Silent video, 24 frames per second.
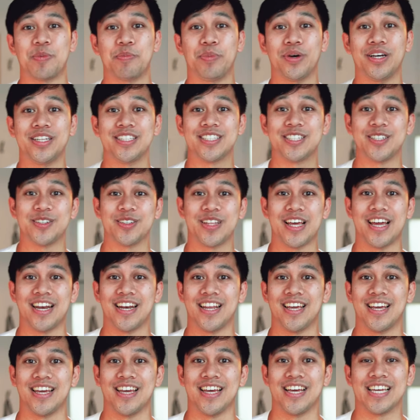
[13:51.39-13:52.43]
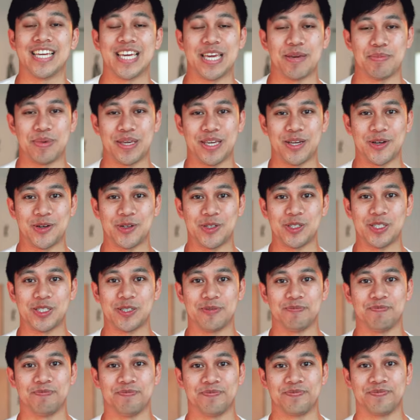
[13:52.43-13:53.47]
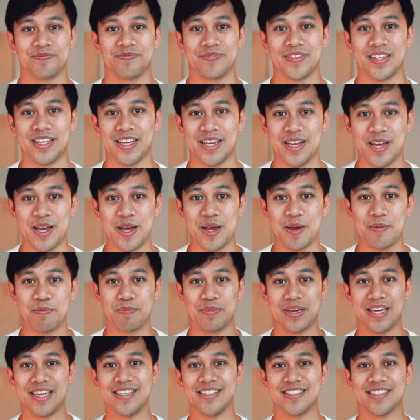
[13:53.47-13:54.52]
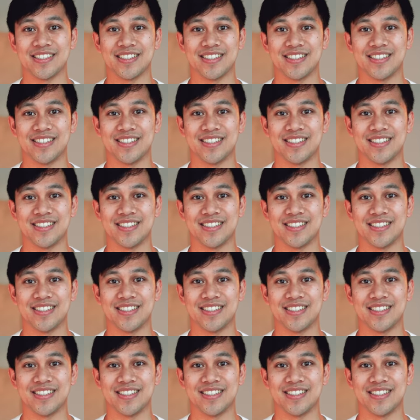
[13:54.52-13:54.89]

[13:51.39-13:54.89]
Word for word: But until then, keep being awesome. Peace.